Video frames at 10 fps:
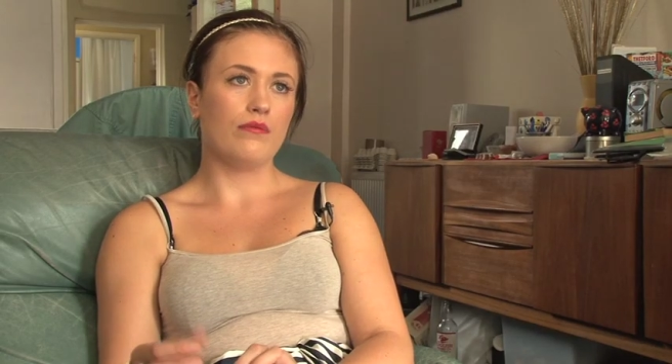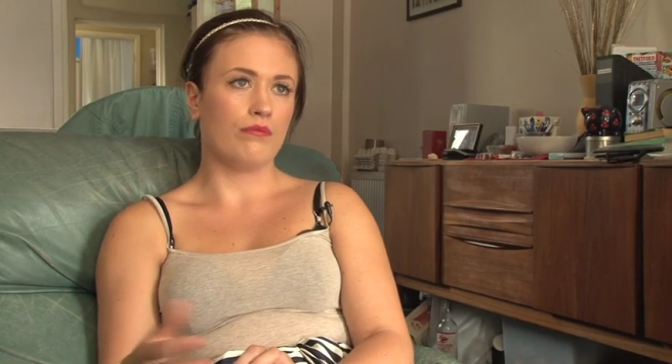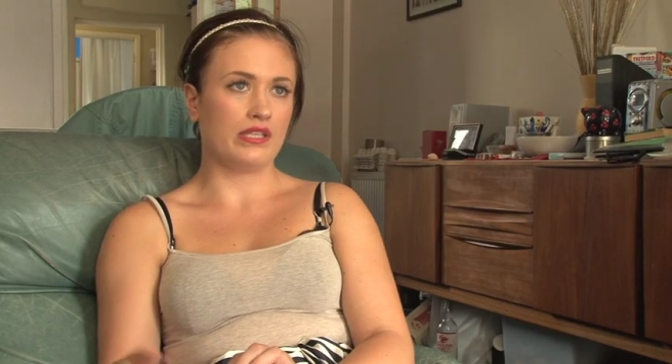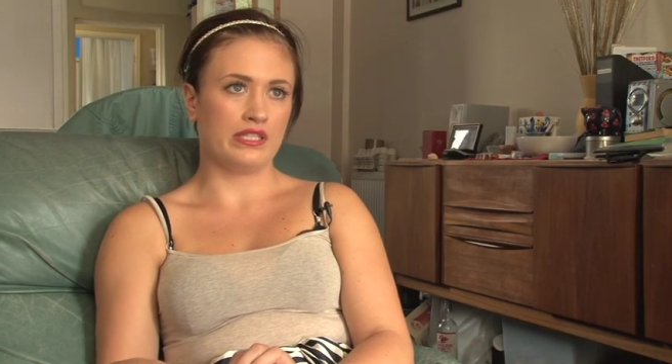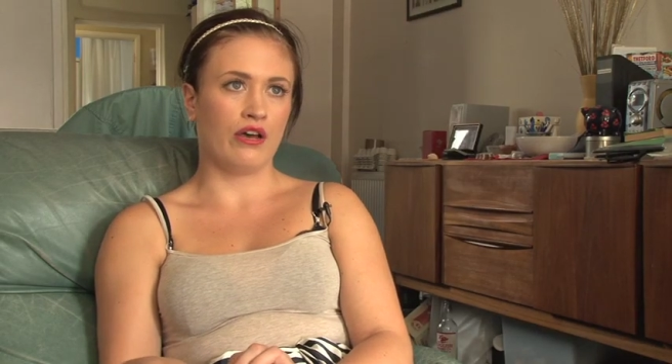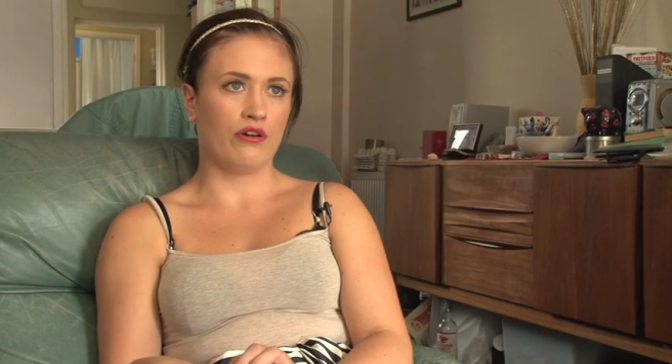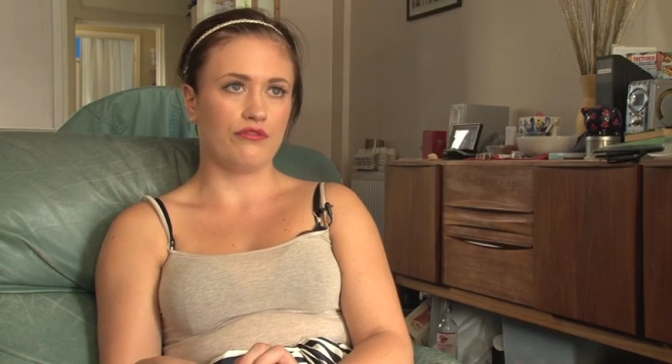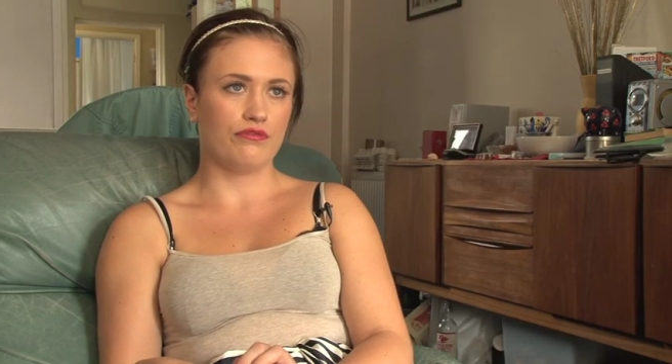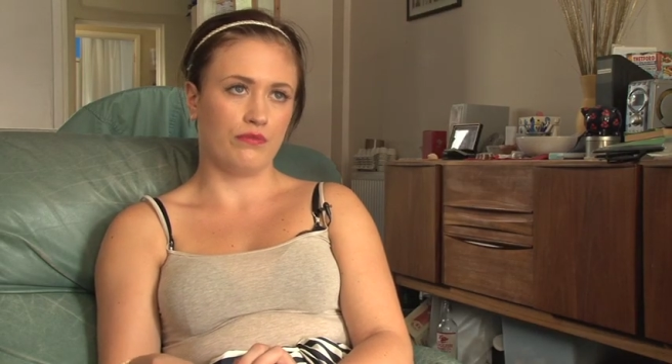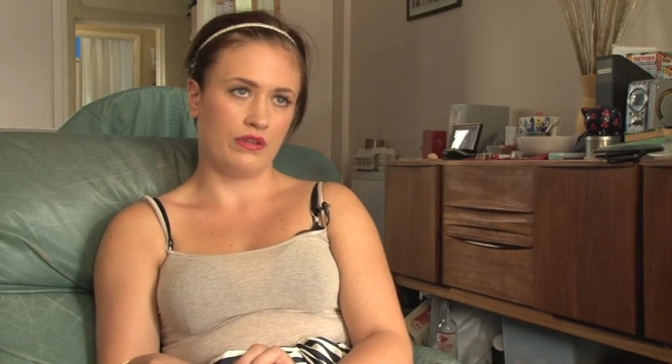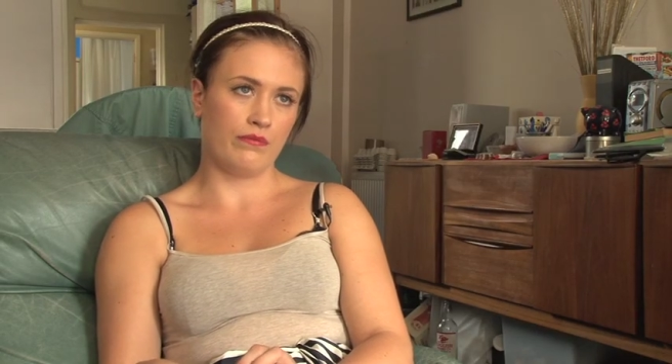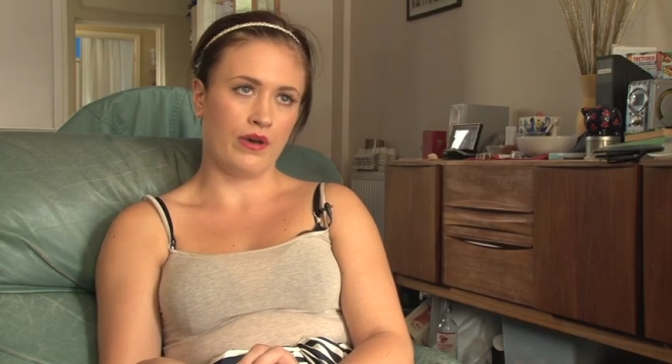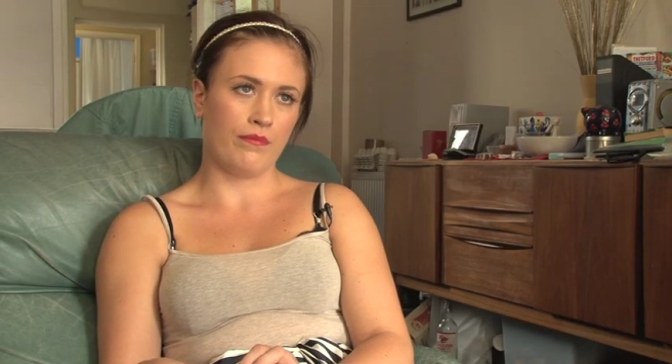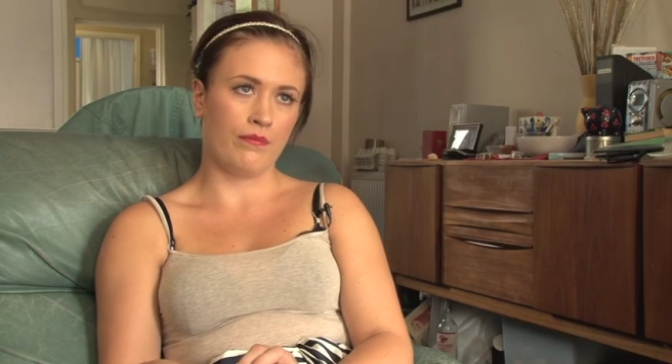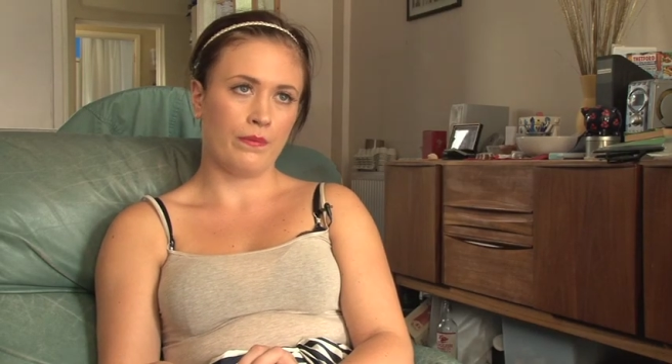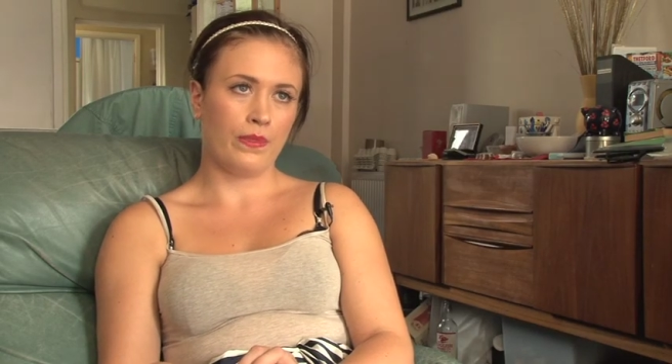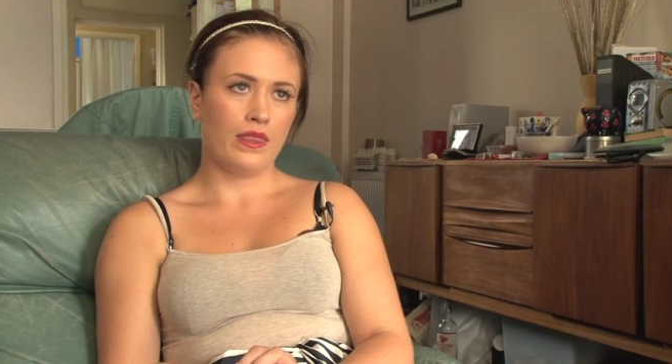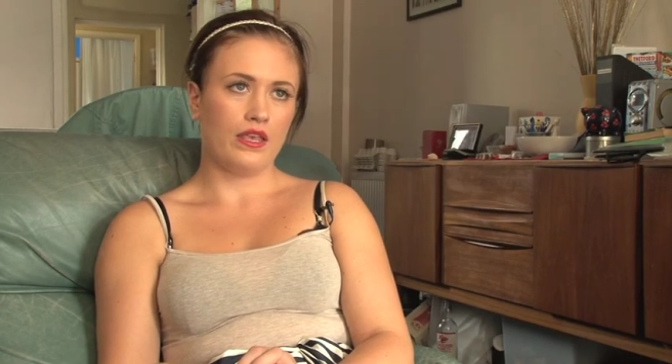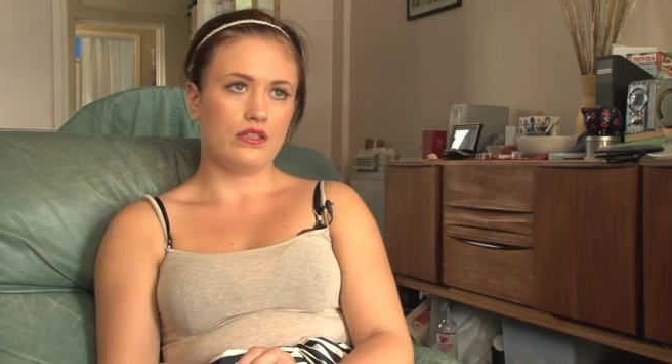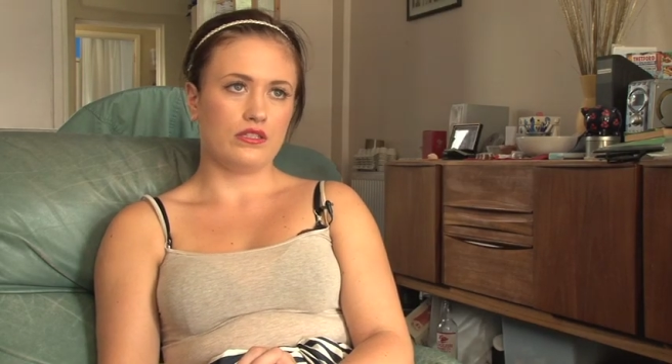myself, with Mum,
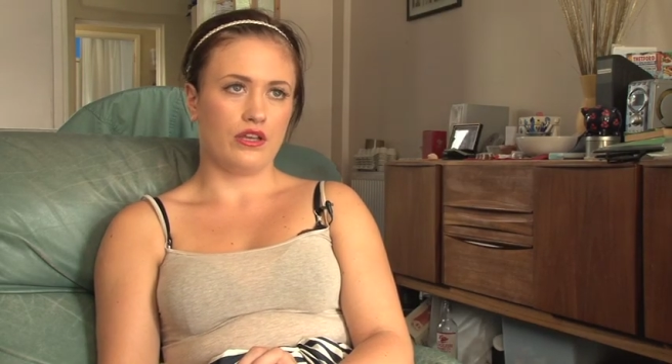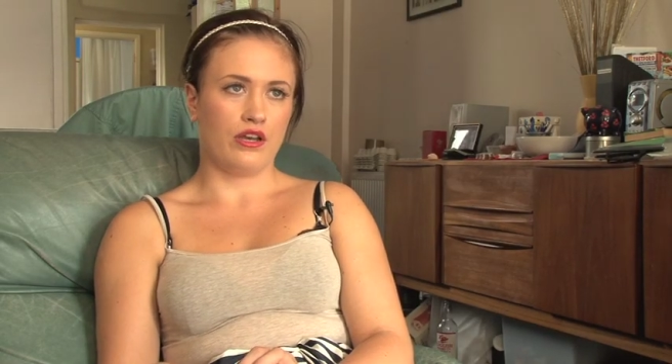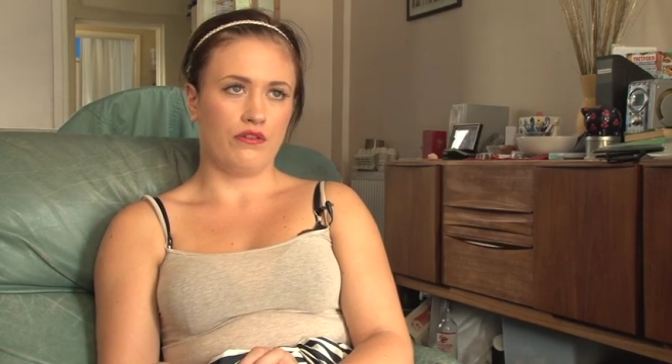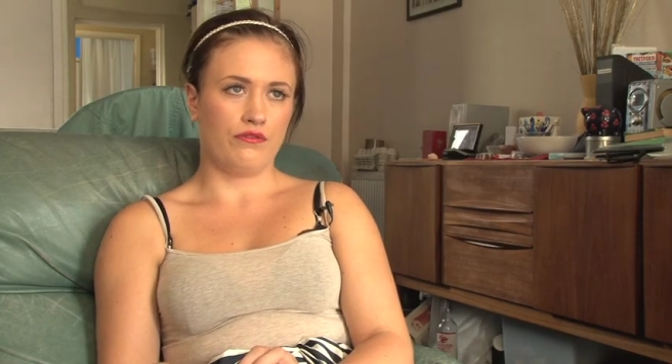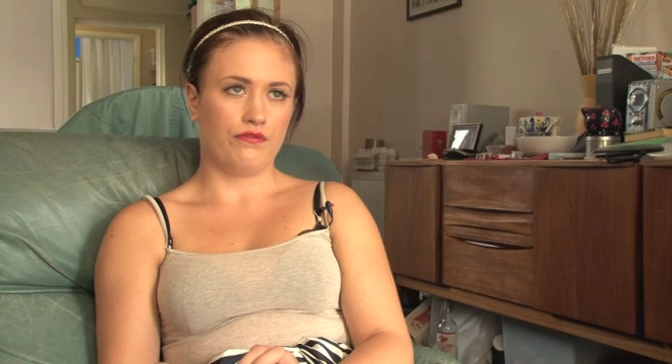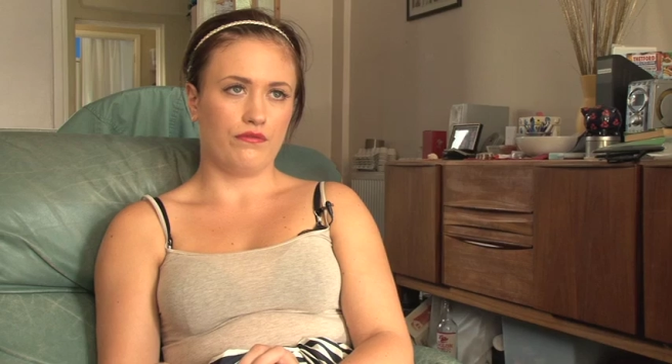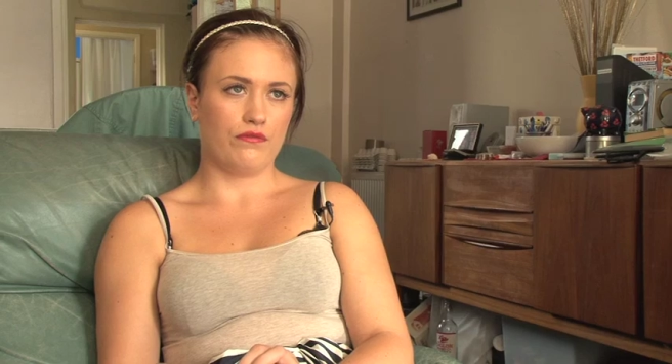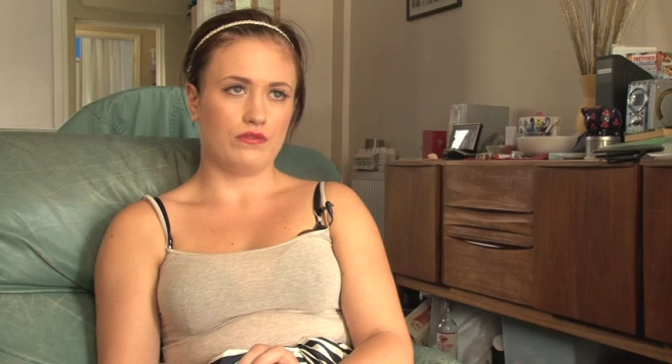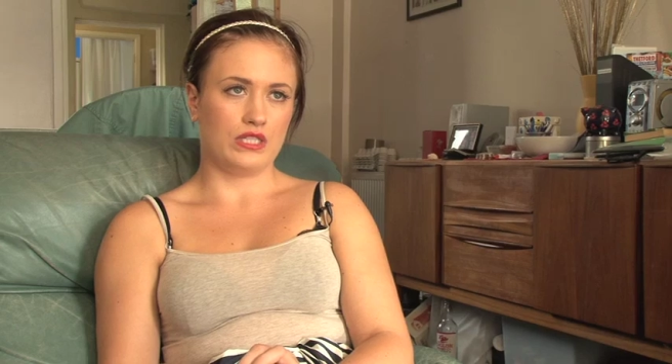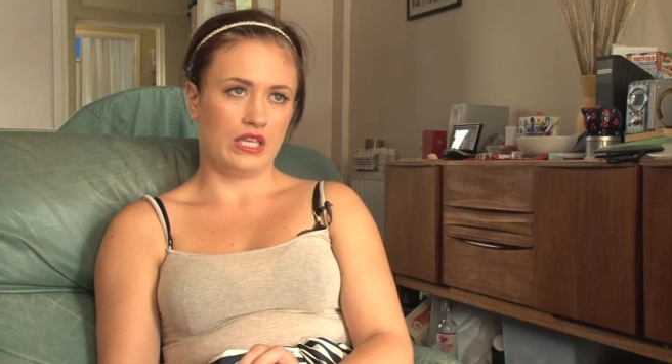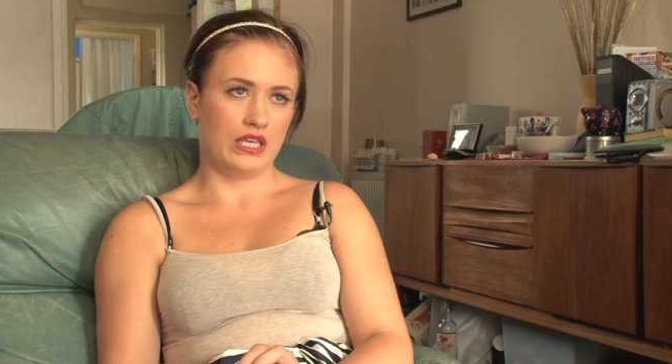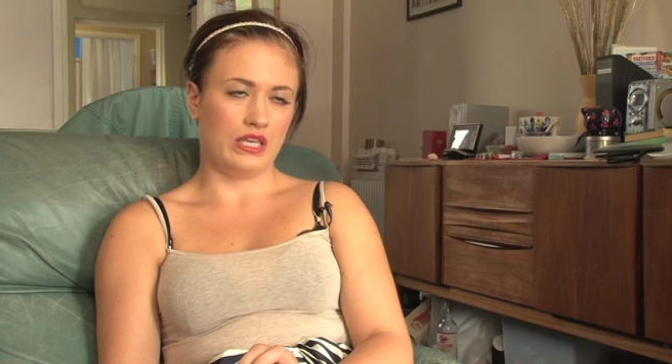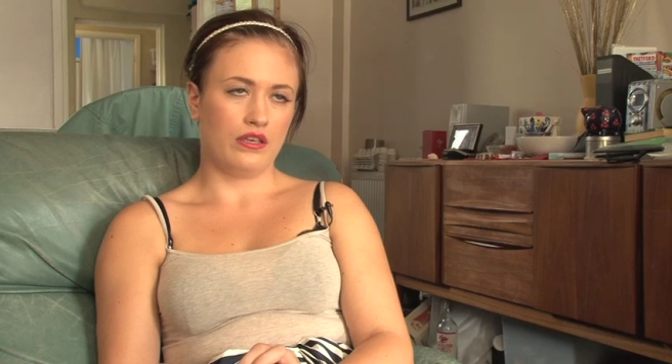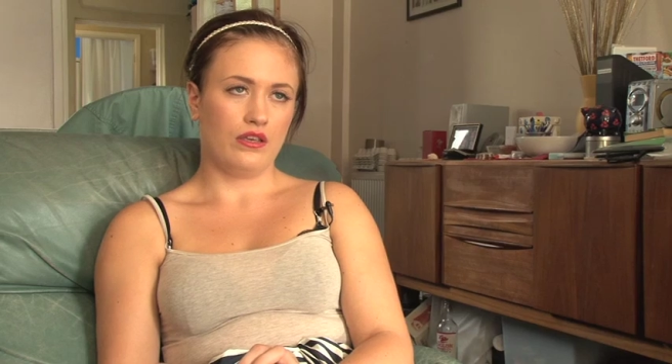to kind of see